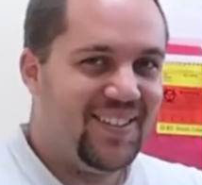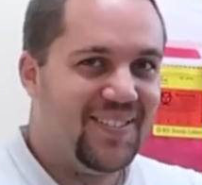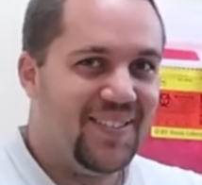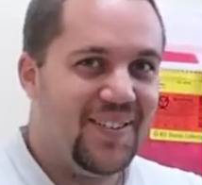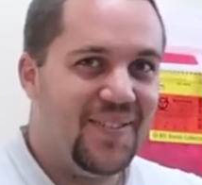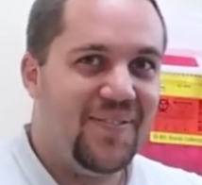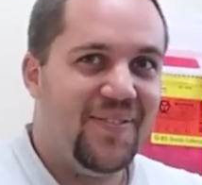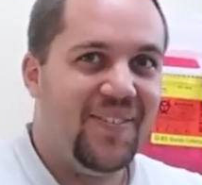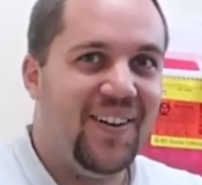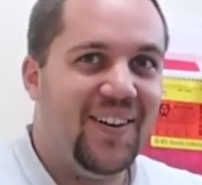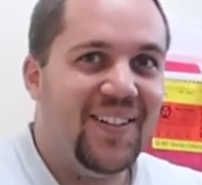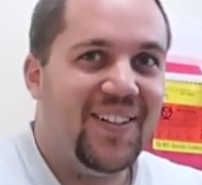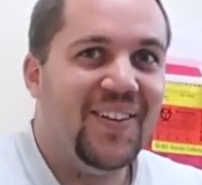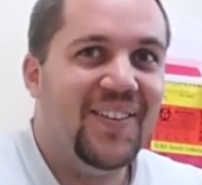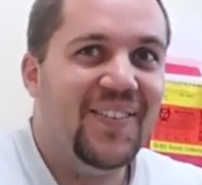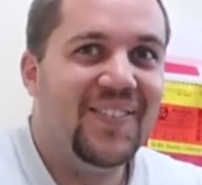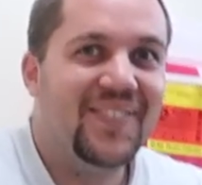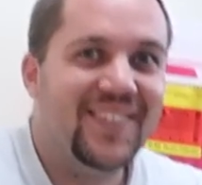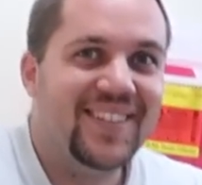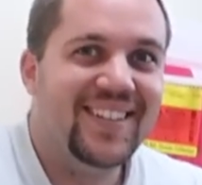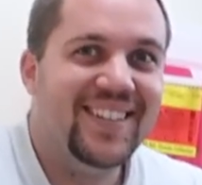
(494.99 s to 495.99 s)
like we're
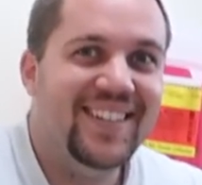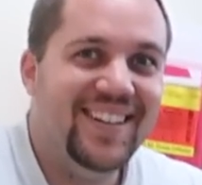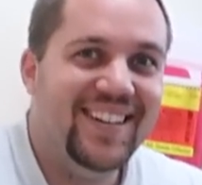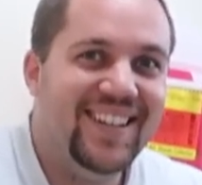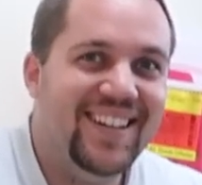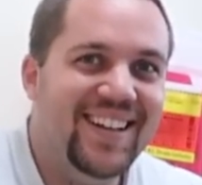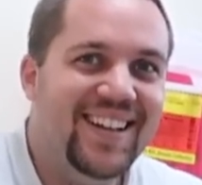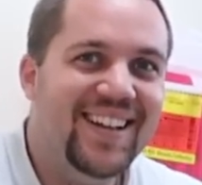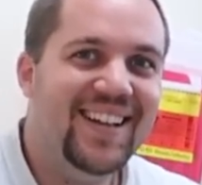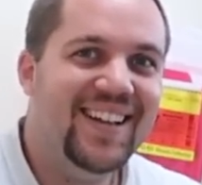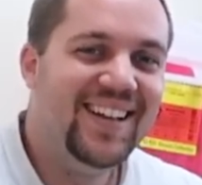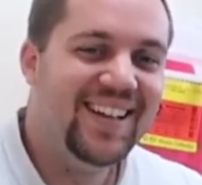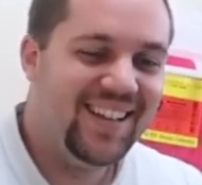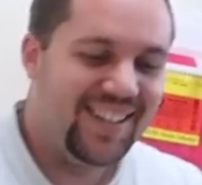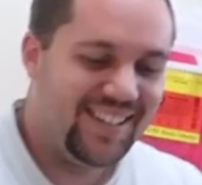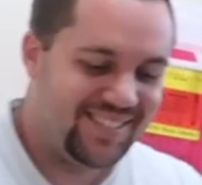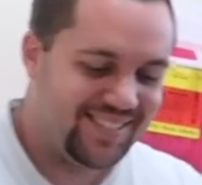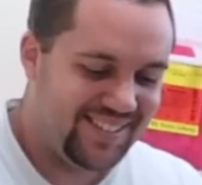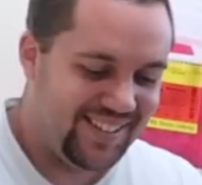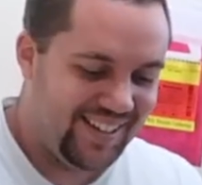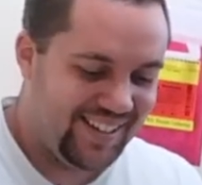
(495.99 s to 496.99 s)
falling.
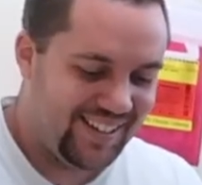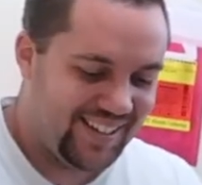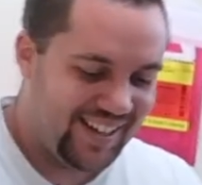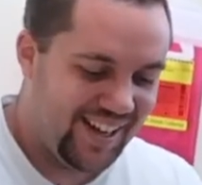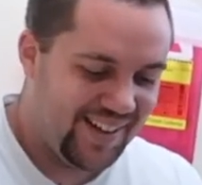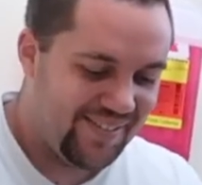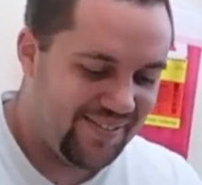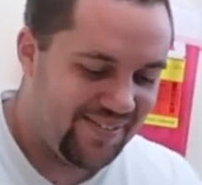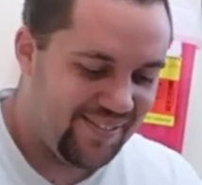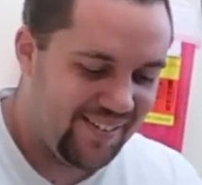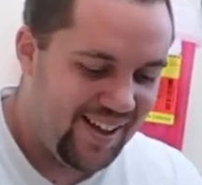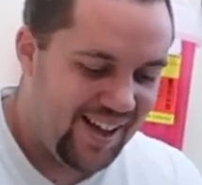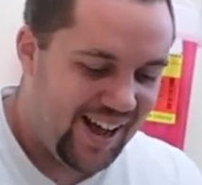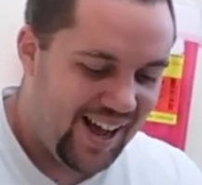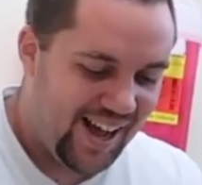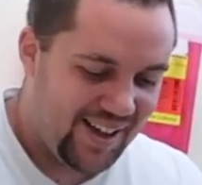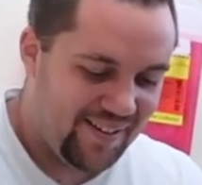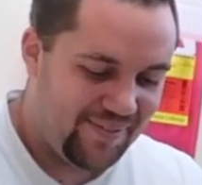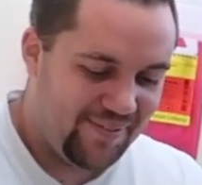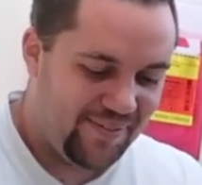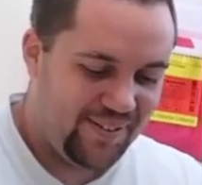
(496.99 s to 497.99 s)
it's like maybe
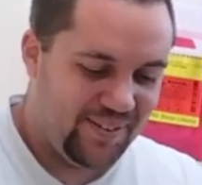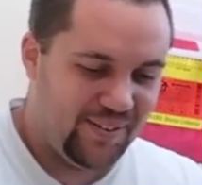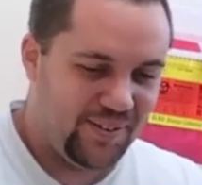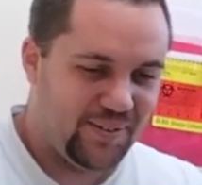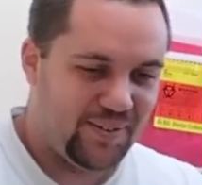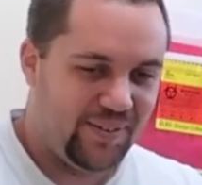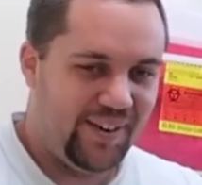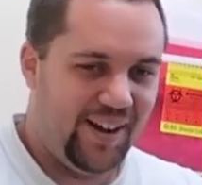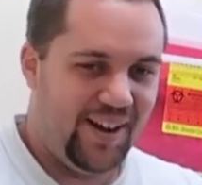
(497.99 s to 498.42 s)
you I should. feel